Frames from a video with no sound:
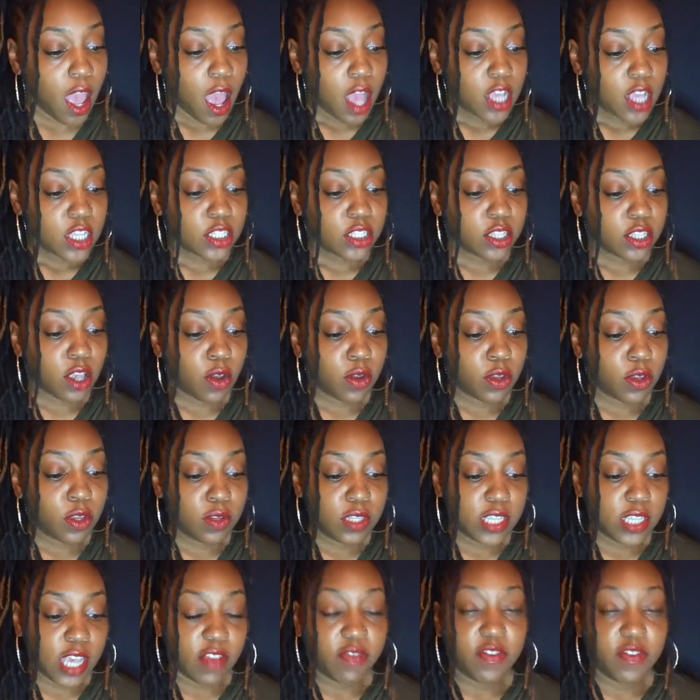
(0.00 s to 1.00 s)
So you
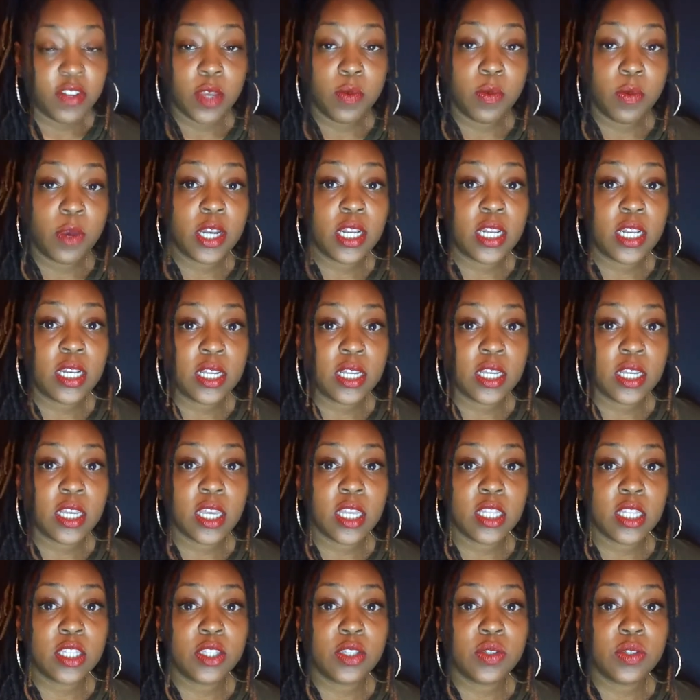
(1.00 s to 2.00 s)
definitely want to look
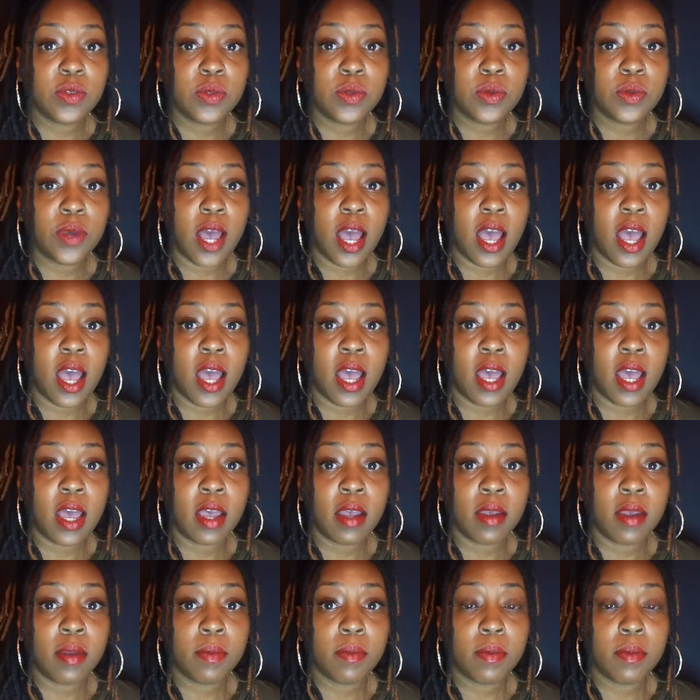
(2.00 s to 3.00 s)
into,
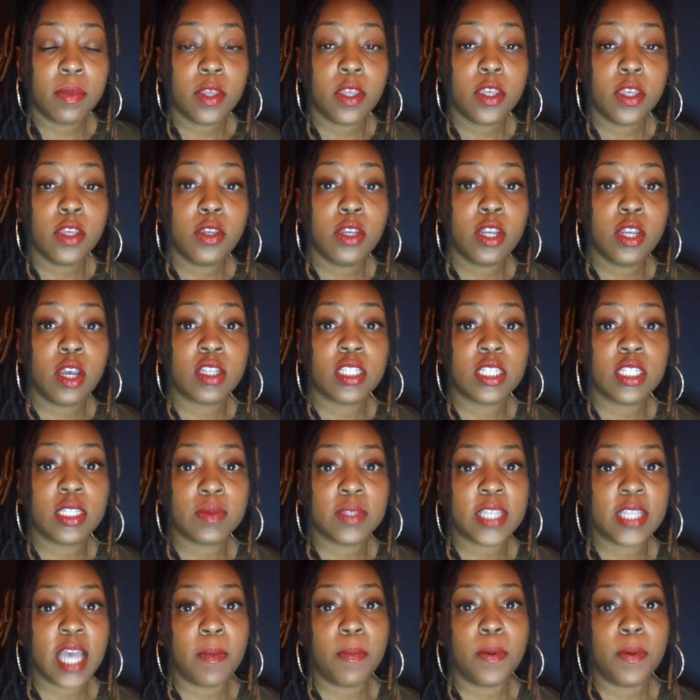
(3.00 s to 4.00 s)

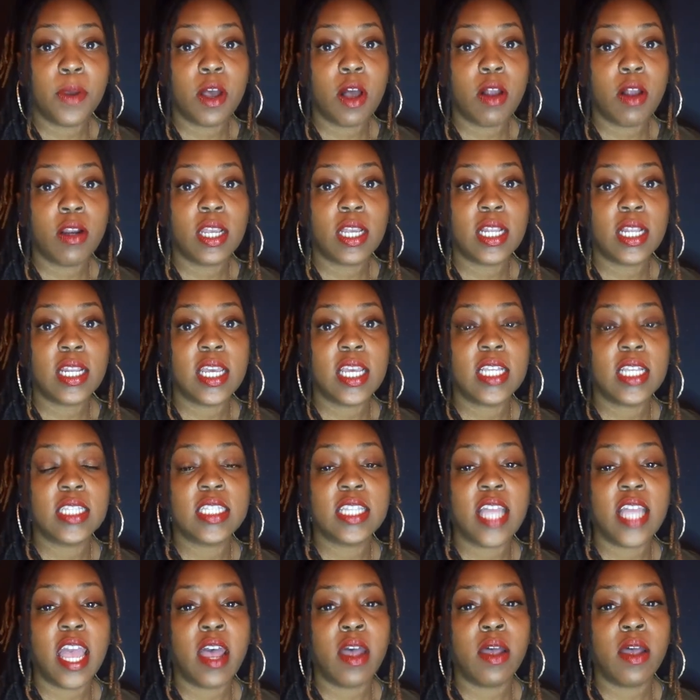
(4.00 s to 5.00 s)
some type of colon
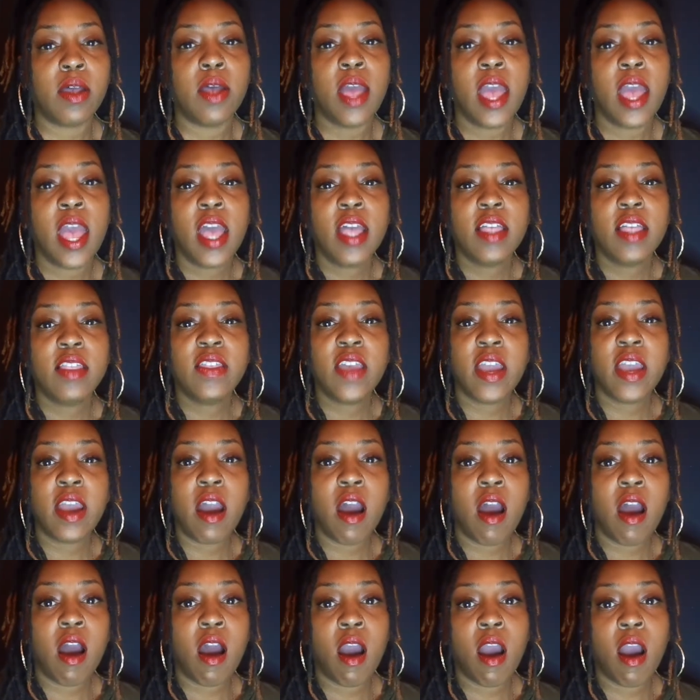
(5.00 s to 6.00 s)
cleanse. Now,
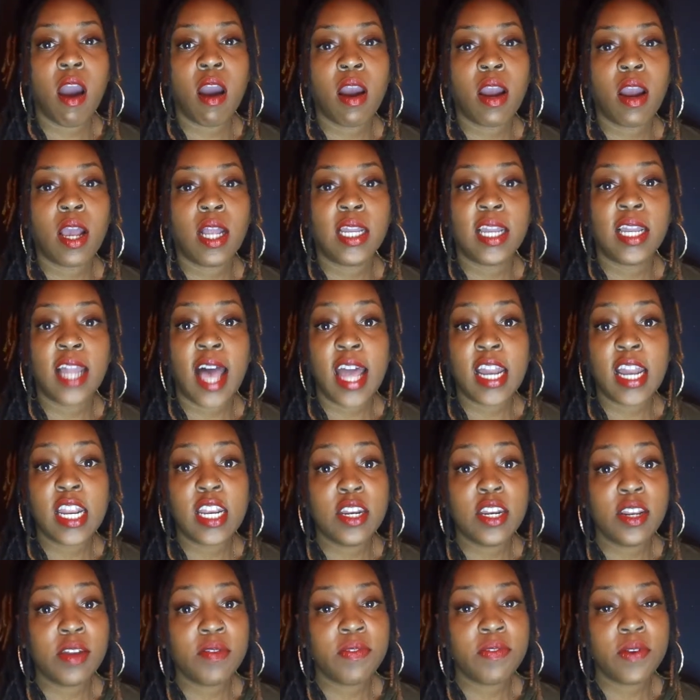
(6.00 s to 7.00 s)
there are a lot
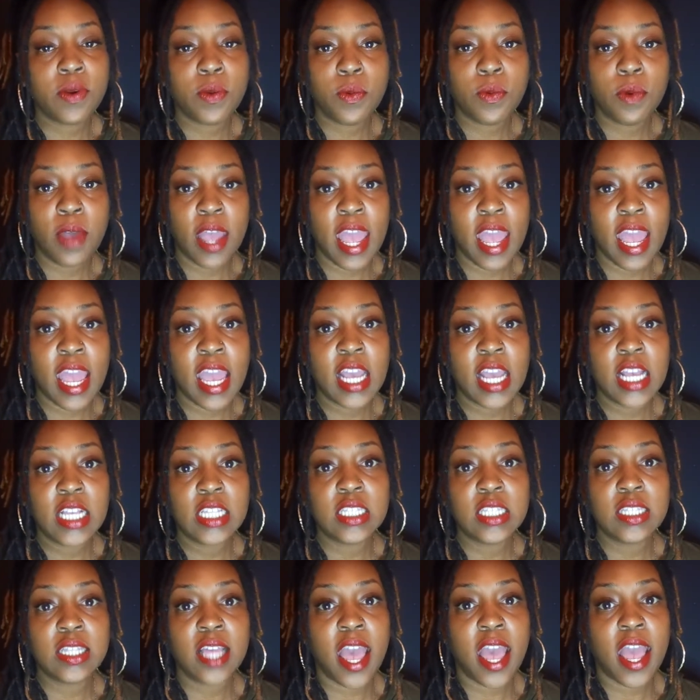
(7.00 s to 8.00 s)
of different
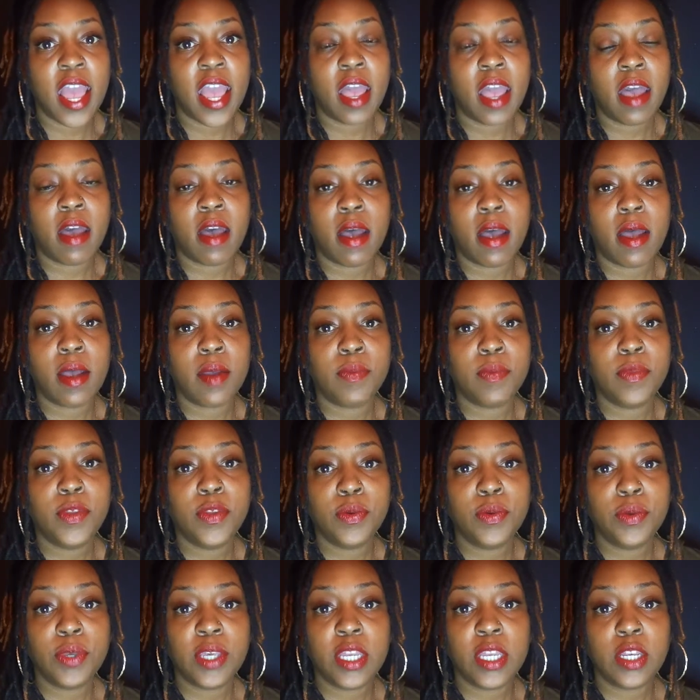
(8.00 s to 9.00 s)
ways that
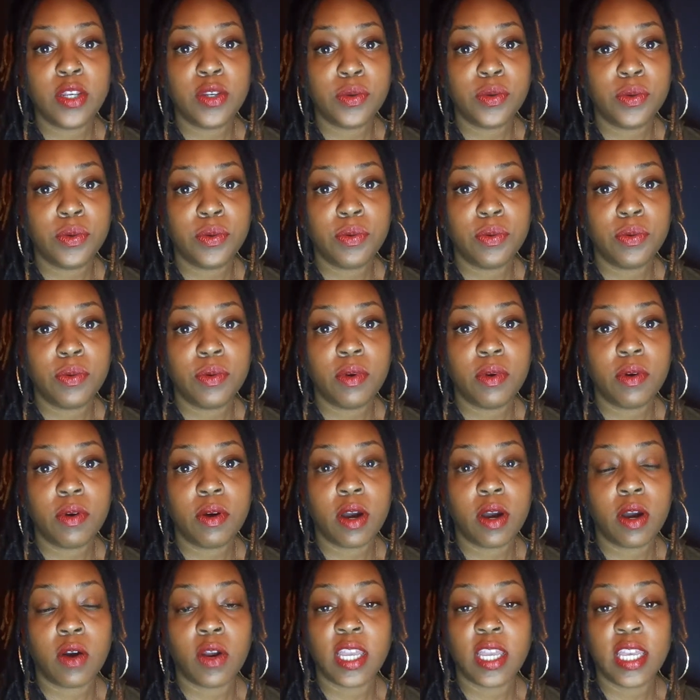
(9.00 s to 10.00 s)
you can do
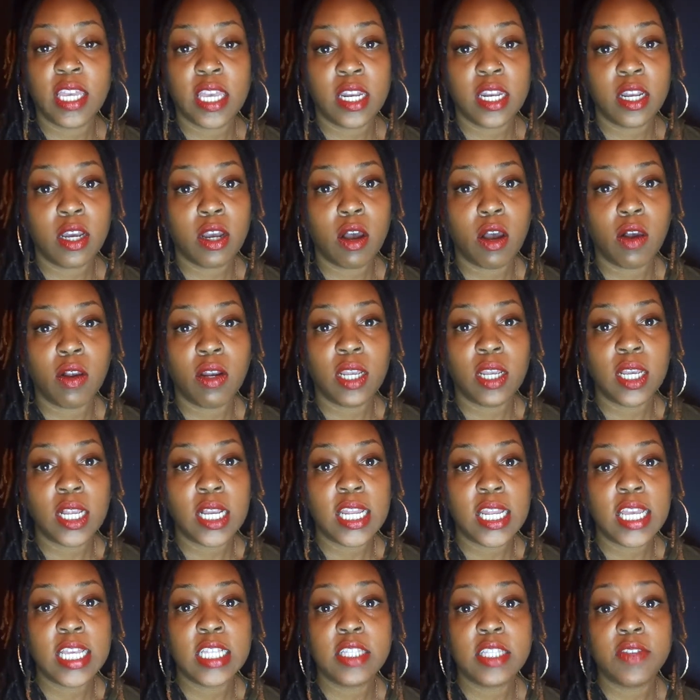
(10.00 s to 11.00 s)
or get a colon
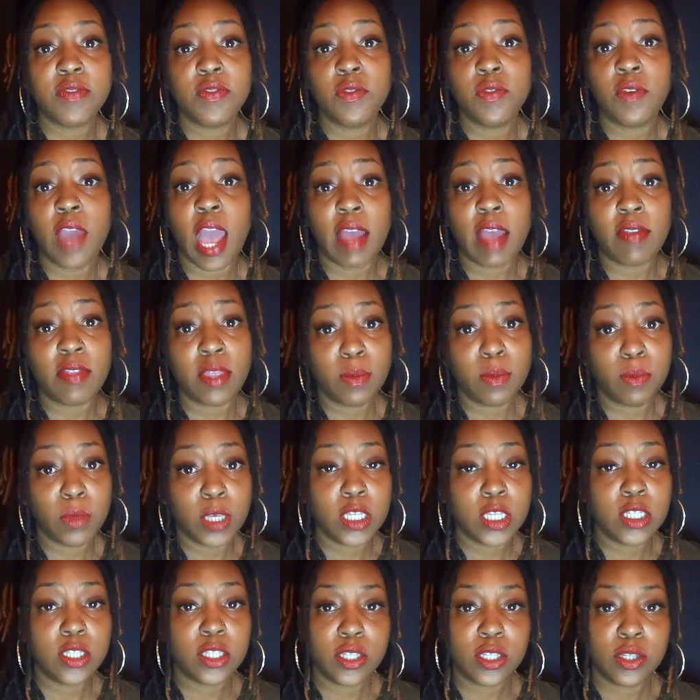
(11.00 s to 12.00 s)
cleanse if you have the
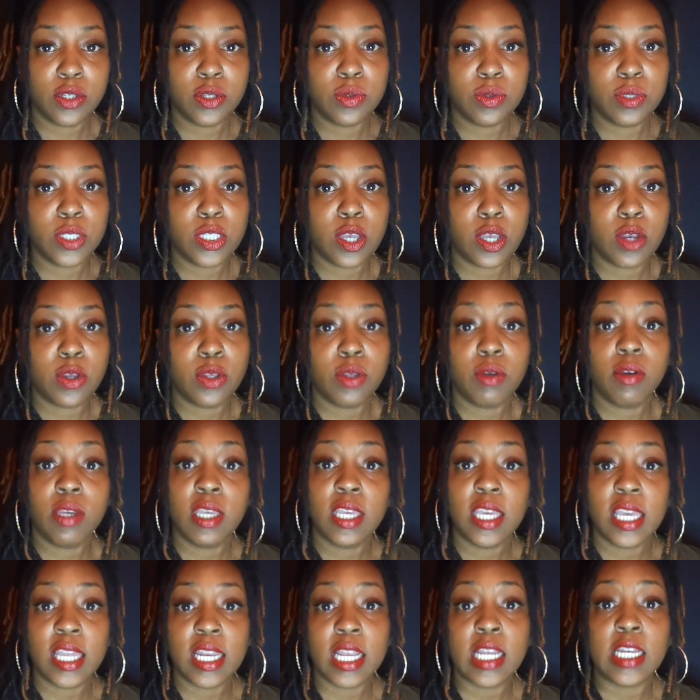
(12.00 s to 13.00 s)
means to do so. You
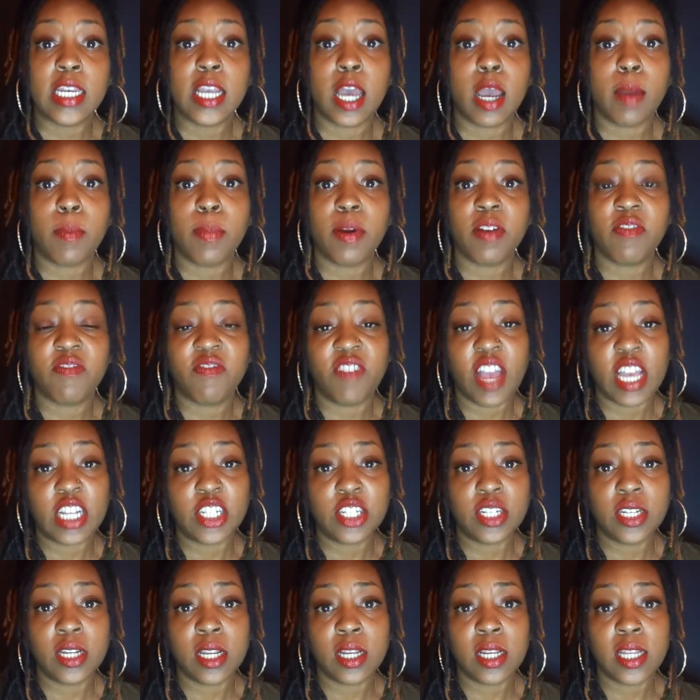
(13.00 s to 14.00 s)
can get it done
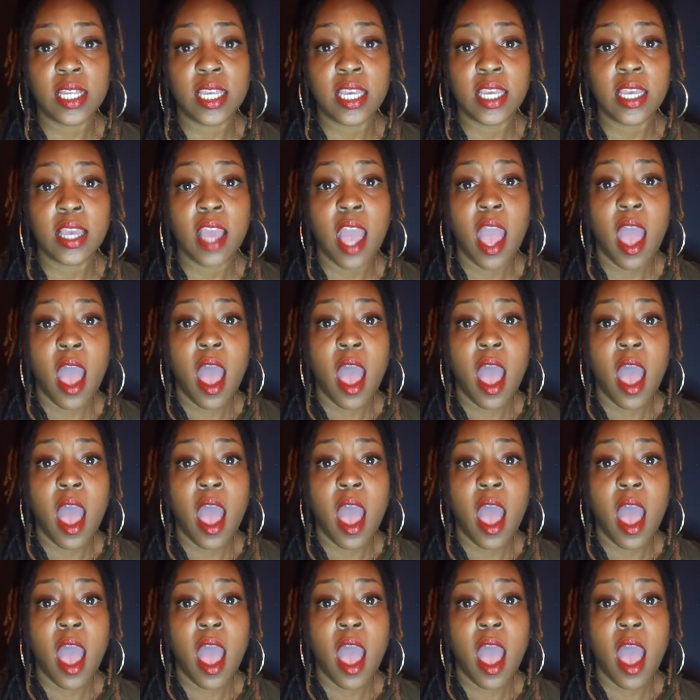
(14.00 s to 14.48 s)
professionally.